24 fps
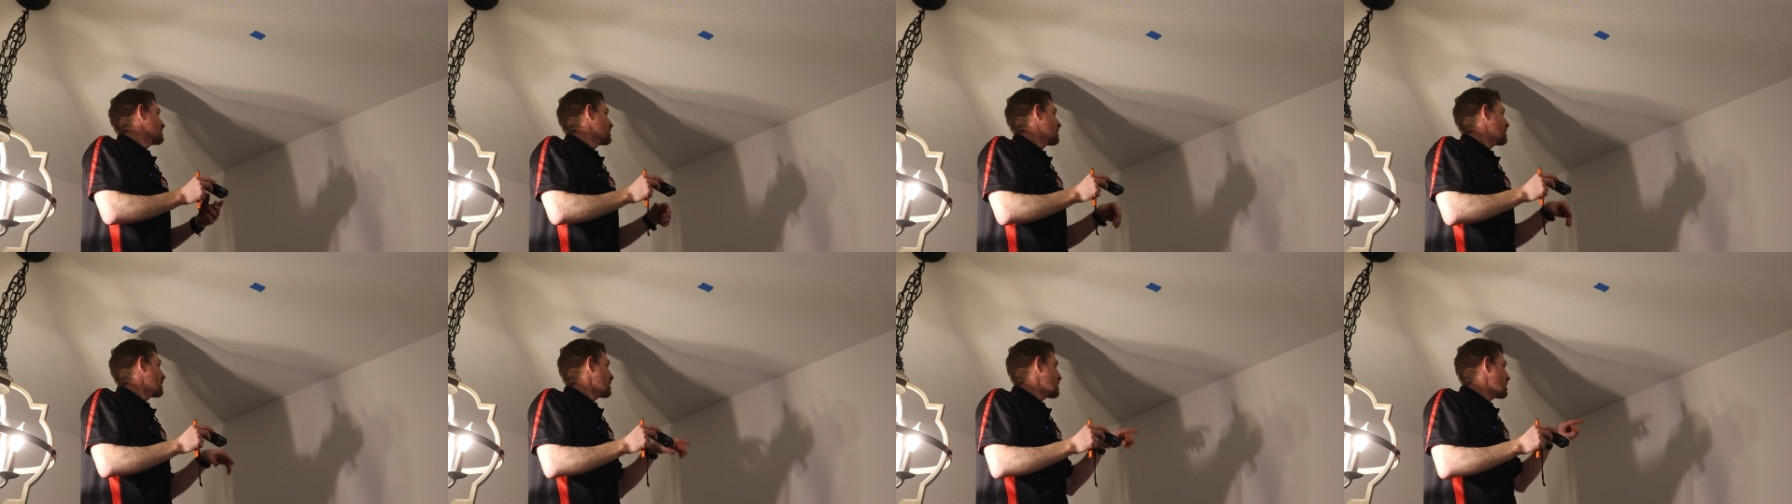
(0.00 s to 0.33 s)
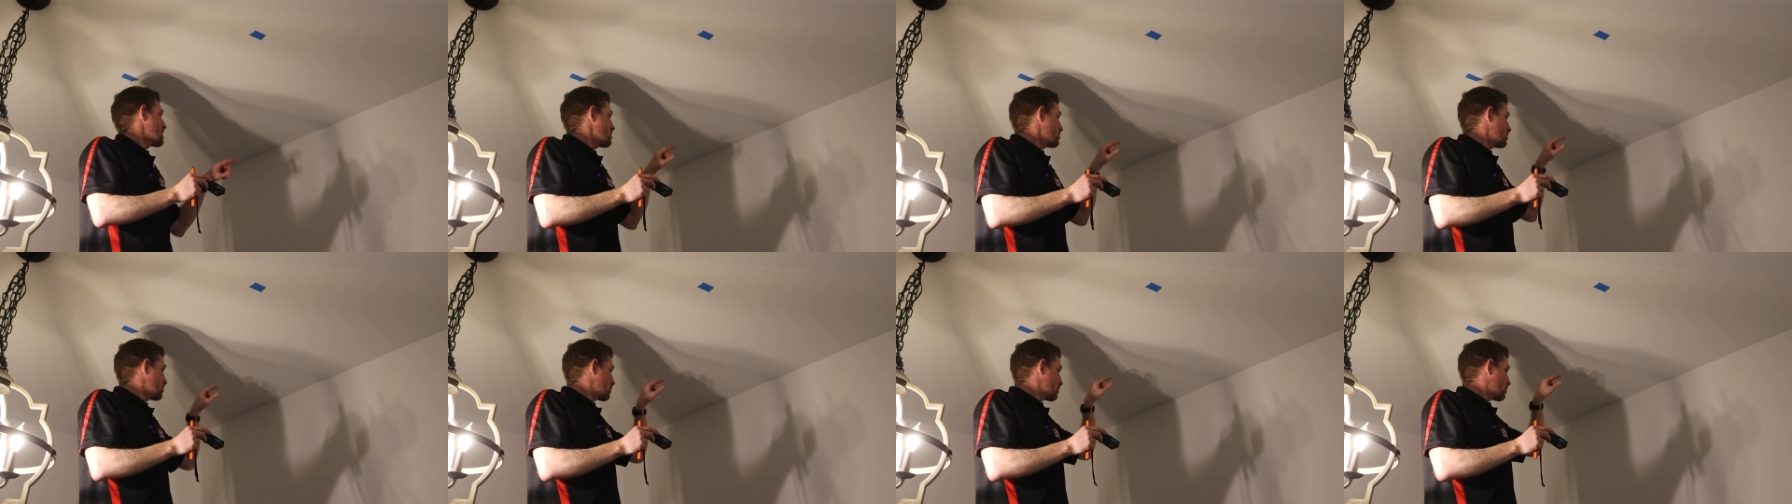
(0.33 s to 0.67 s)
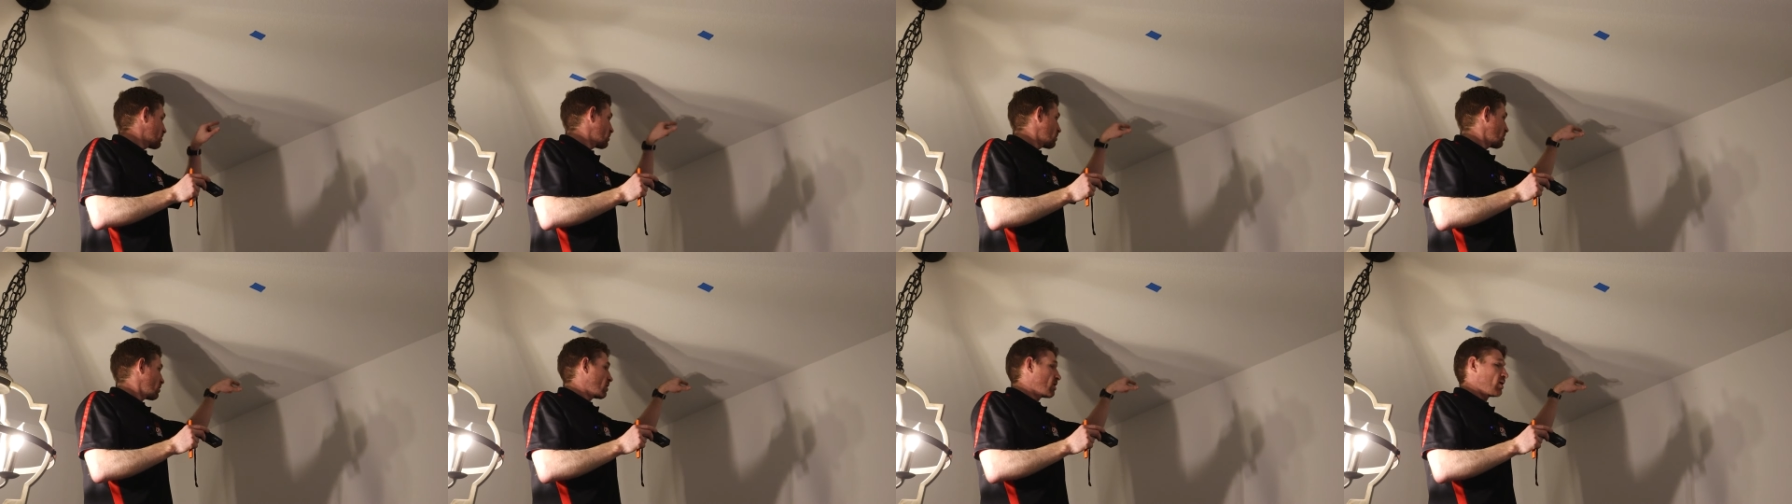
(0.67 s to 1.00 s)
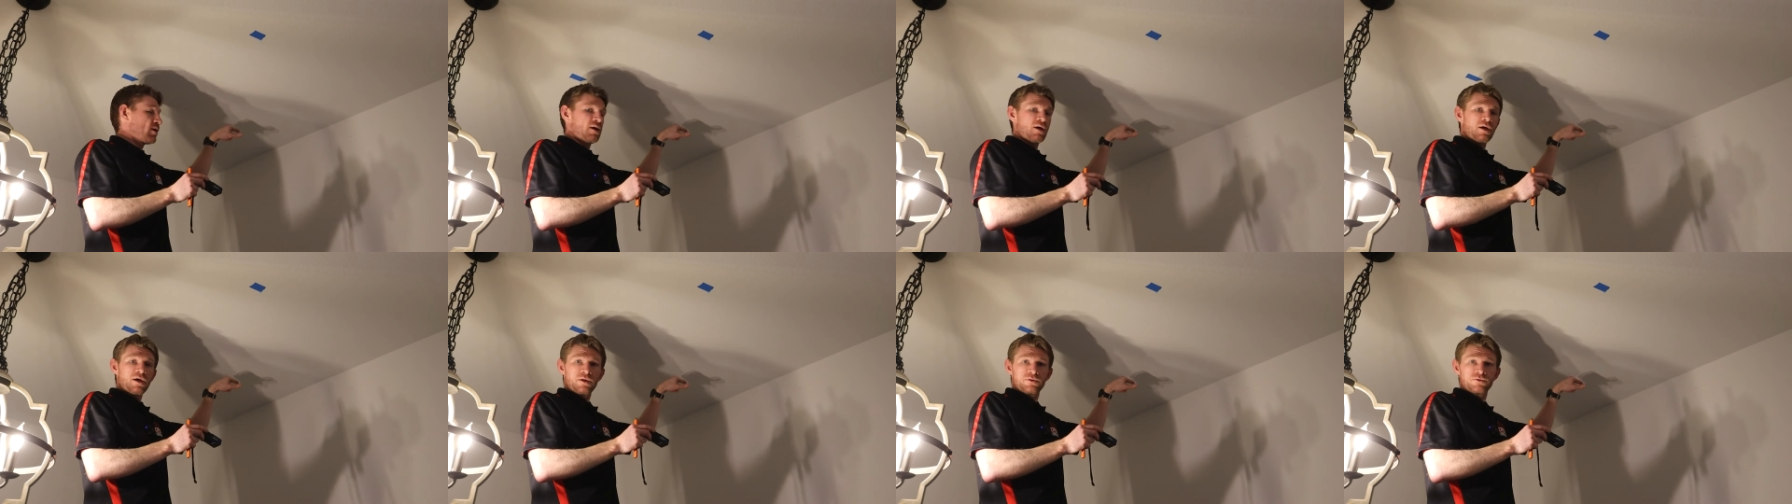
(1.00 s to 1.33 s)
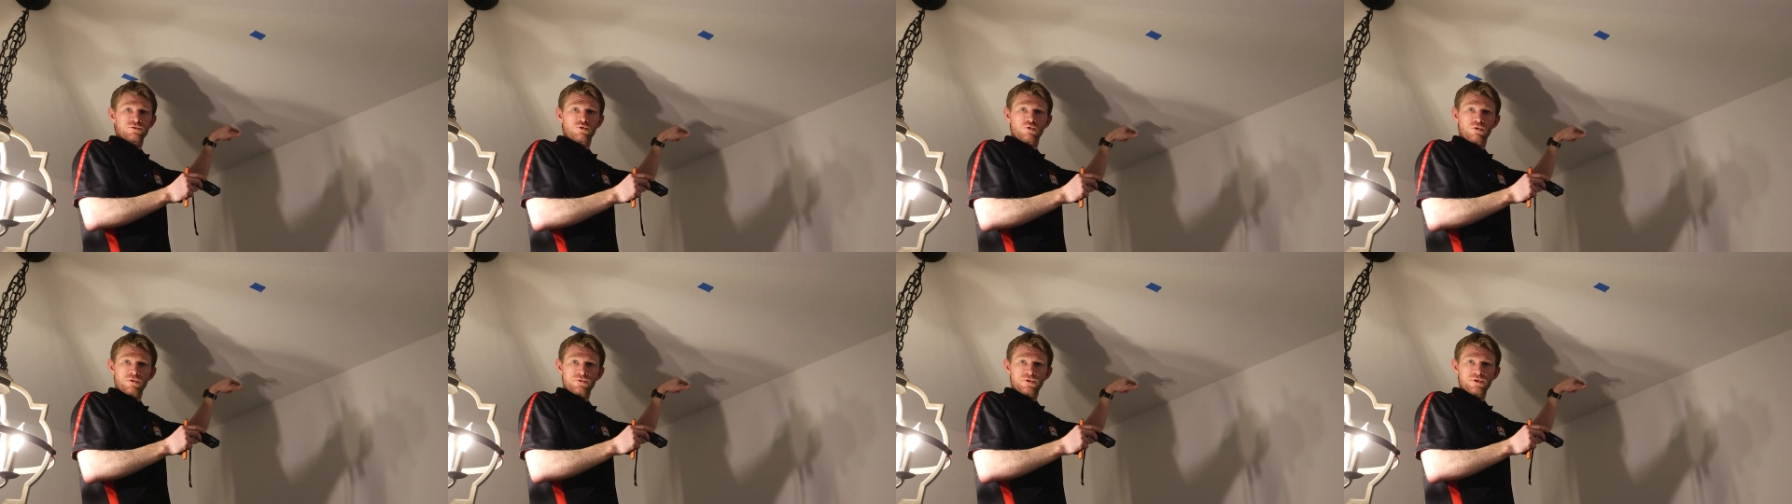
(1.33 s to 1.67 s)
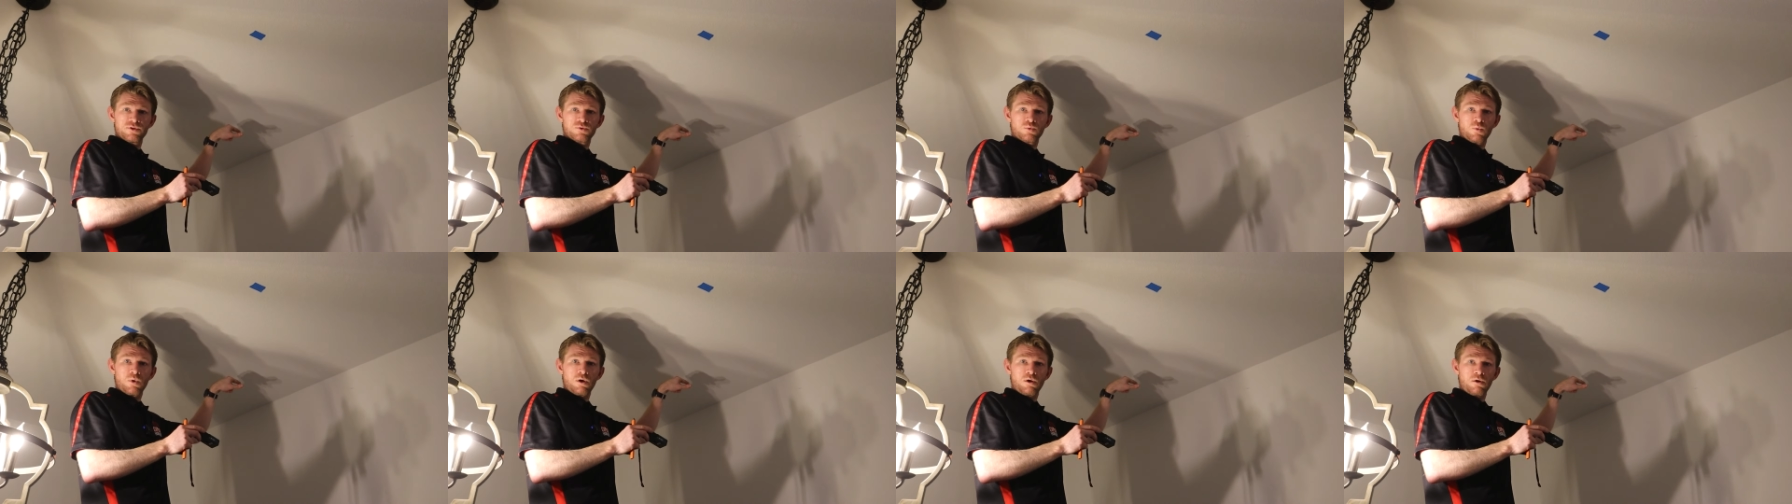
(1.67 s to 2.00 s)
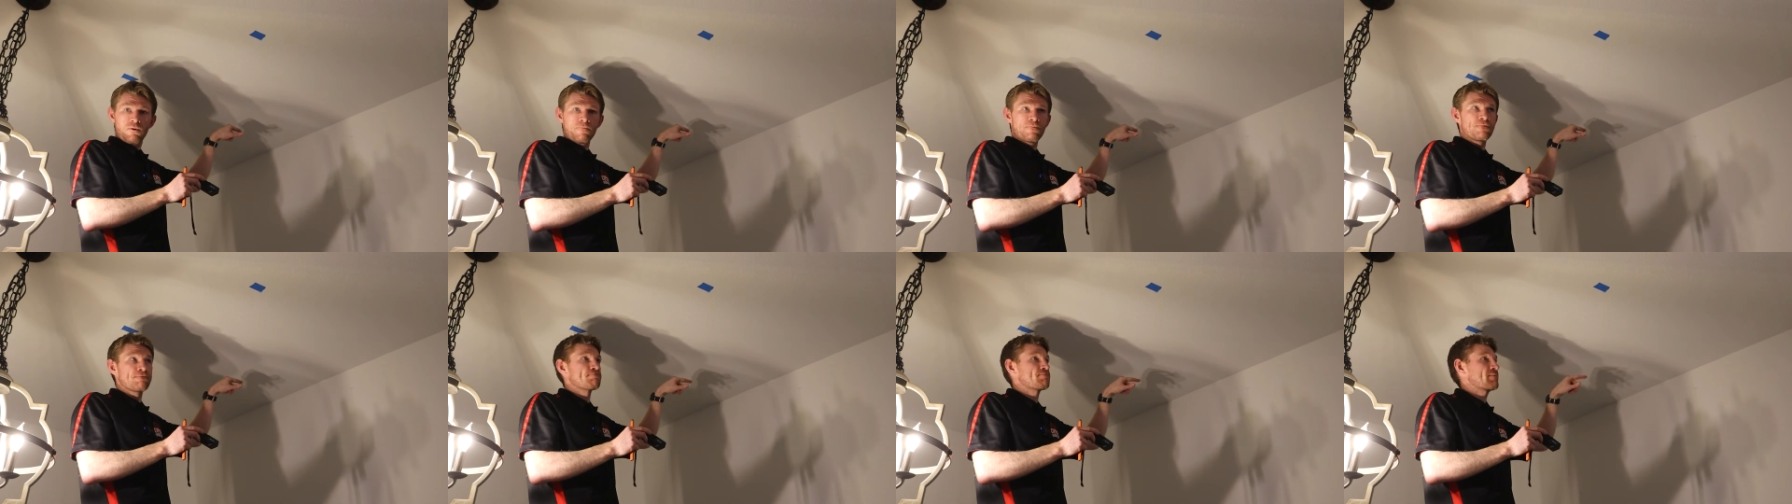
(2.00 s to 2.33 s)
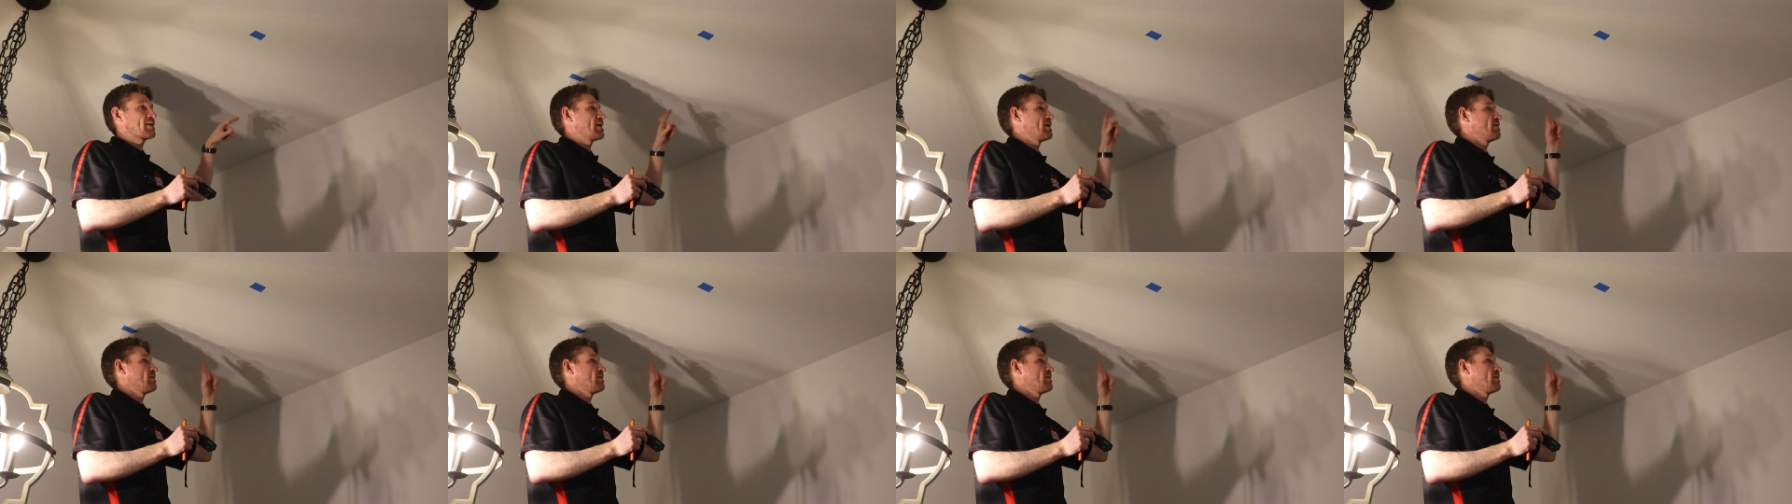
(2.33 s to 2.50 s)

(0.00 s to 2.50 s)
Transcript: an eighth uh, toward this wall.